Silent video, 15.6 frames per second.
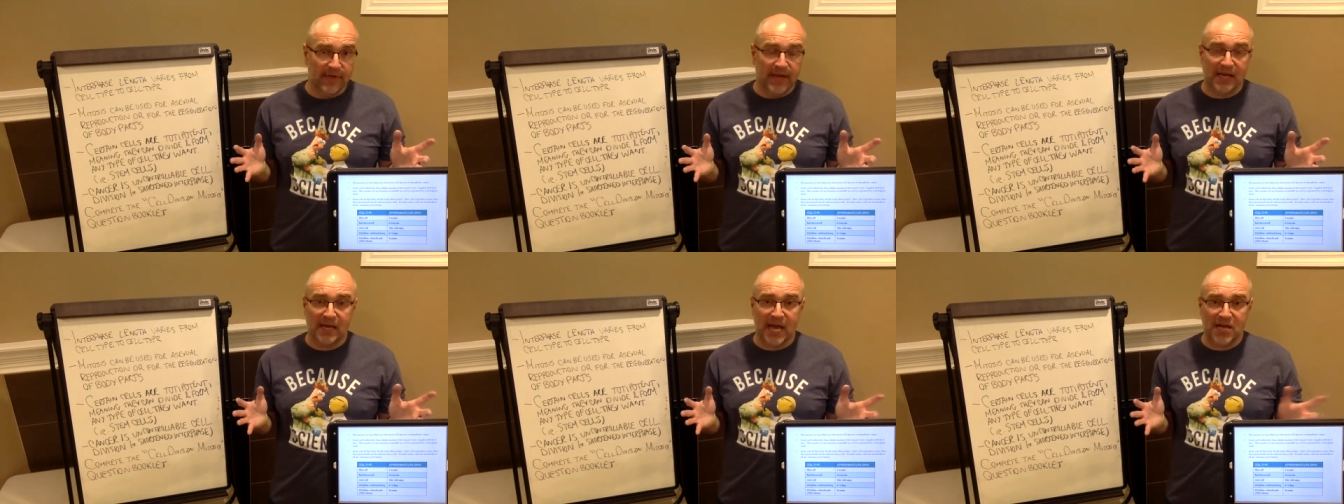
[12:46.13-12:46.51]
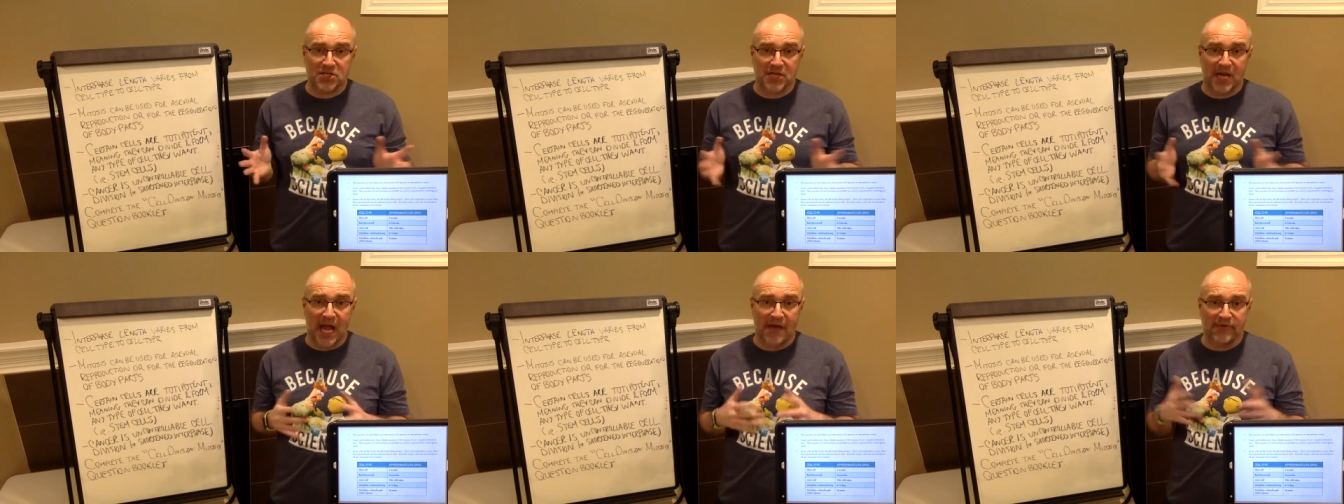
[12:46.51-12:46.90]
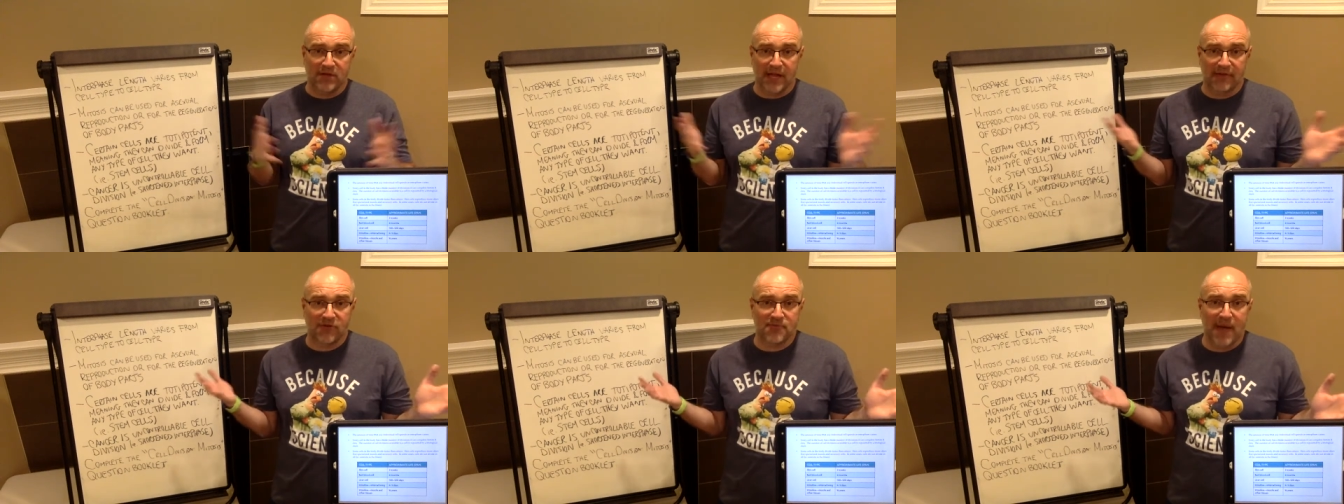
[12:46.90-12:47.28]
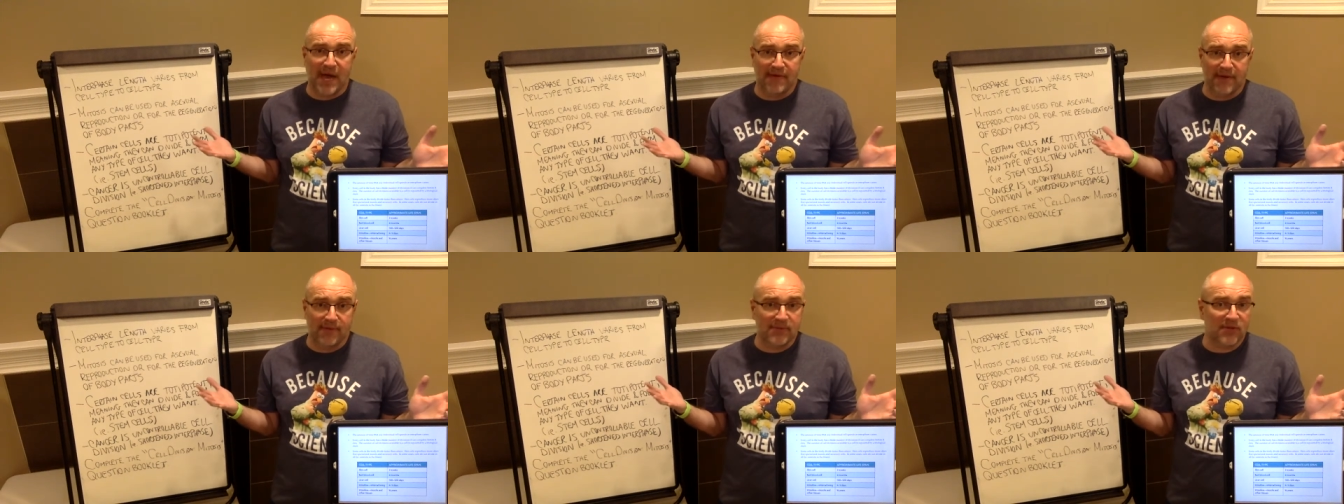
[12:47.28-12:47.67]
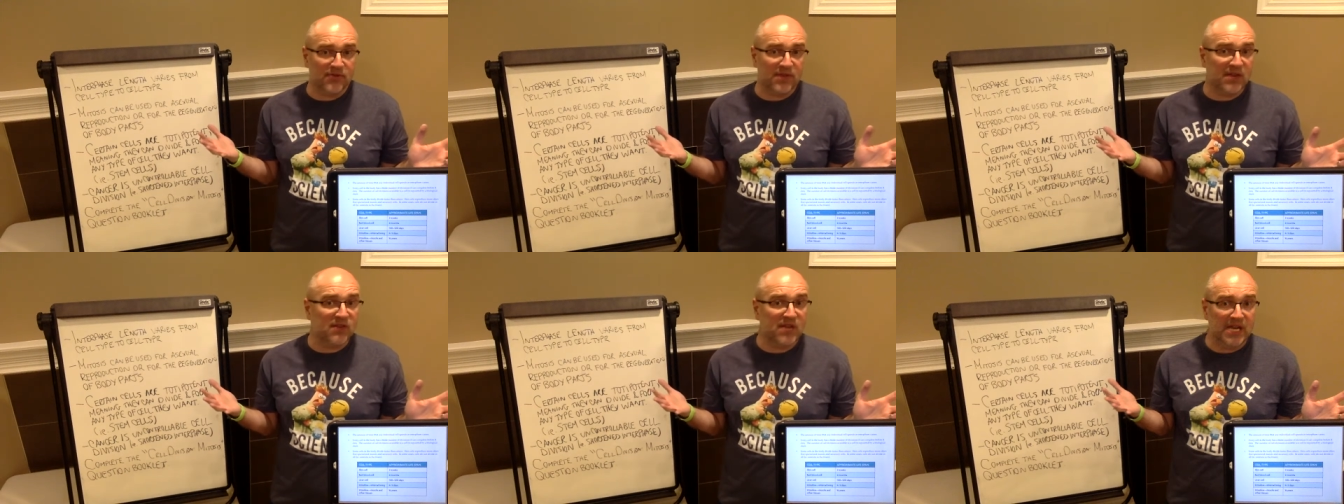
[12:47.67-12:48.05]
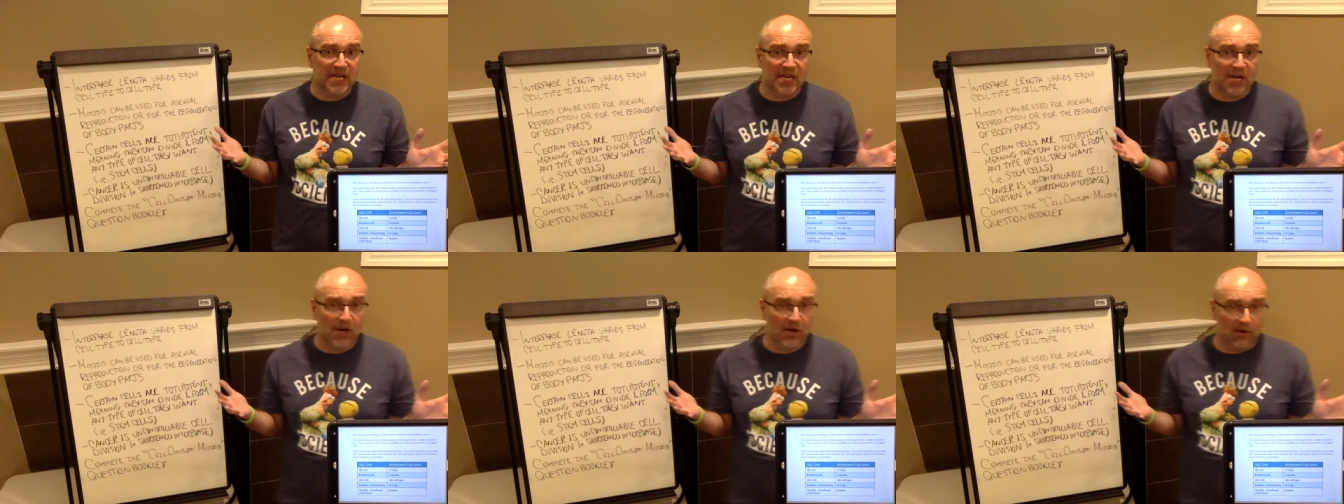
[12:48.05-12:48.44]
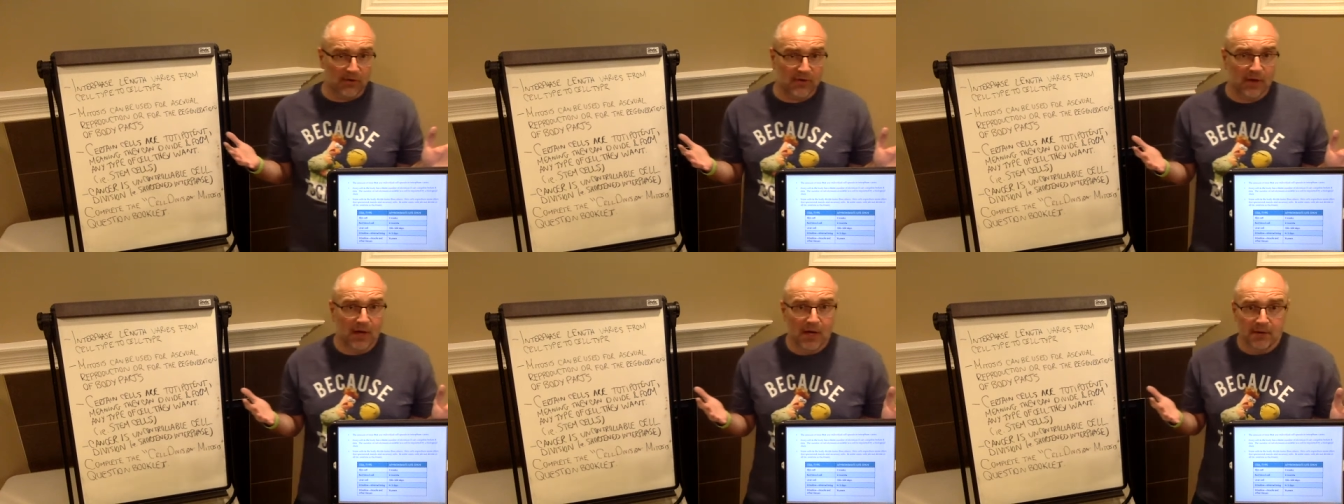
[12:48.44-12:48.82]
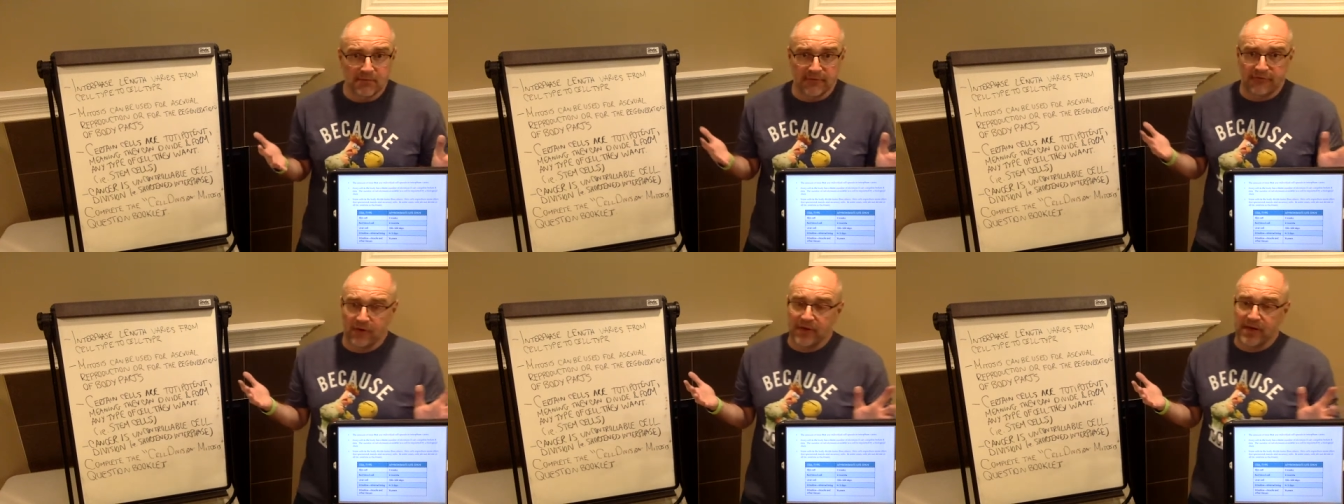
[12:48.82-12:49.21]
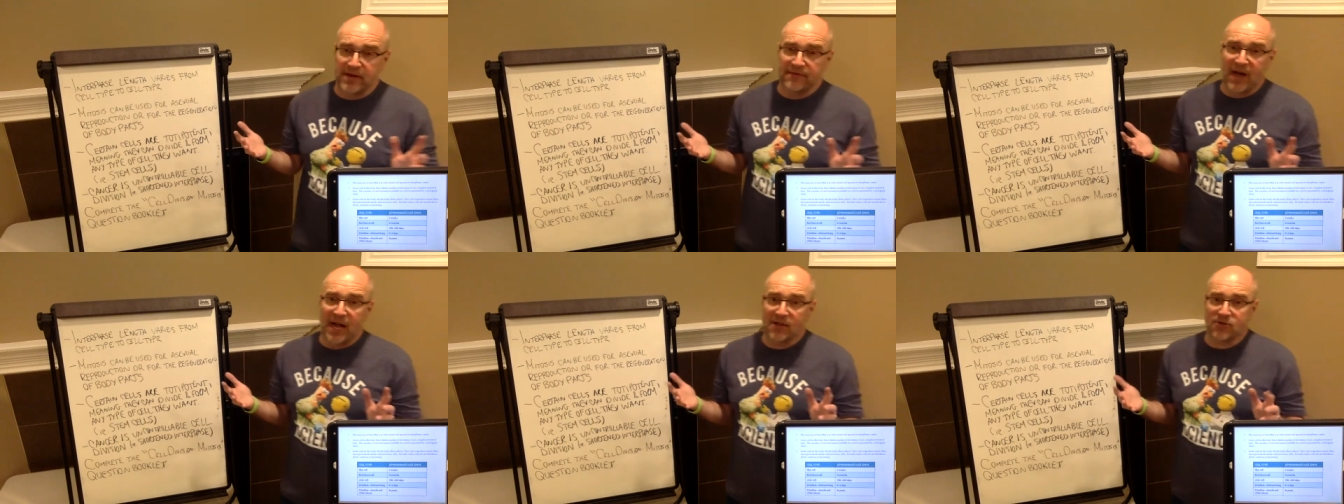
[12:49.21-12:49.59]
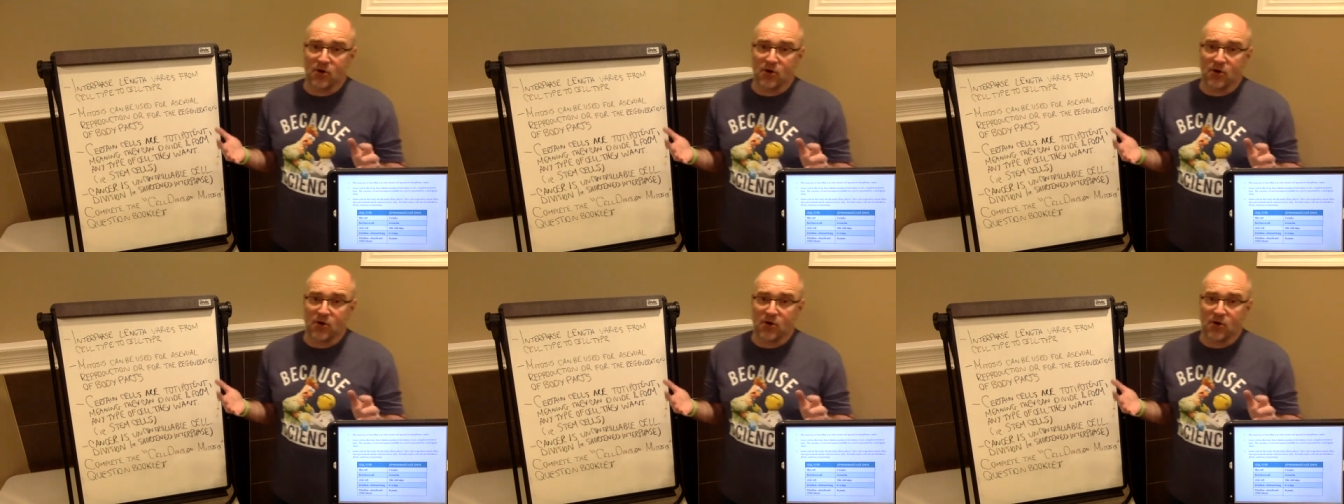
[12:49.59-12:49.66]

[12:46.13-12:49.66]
They can actually have a lifespan of up to 16 years before they divide.